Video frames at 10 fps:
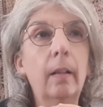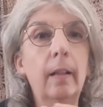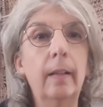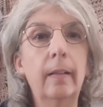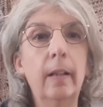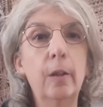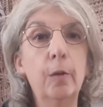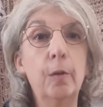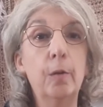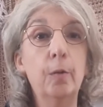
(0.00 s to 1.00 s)
that they
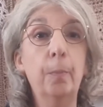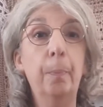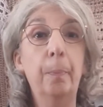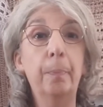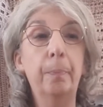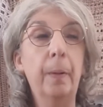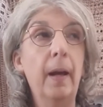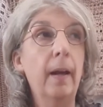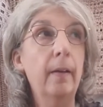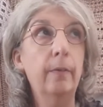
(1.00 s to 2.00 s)
used to
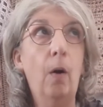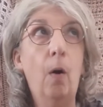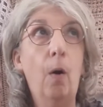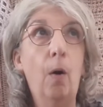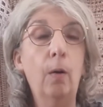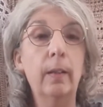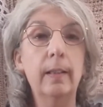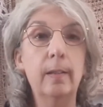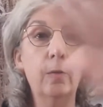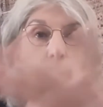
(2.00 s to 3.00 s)
pave all
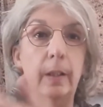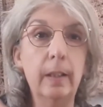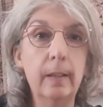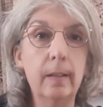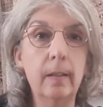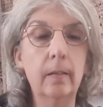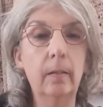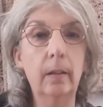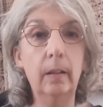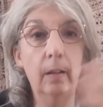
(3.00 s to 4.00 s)
the streets
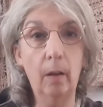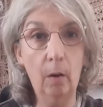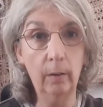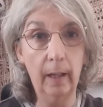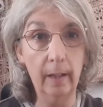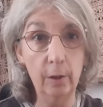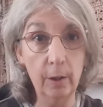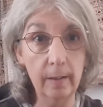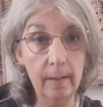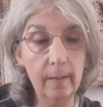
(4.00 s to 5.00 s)
in the old
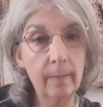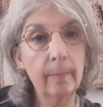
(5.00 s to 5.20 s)
ages.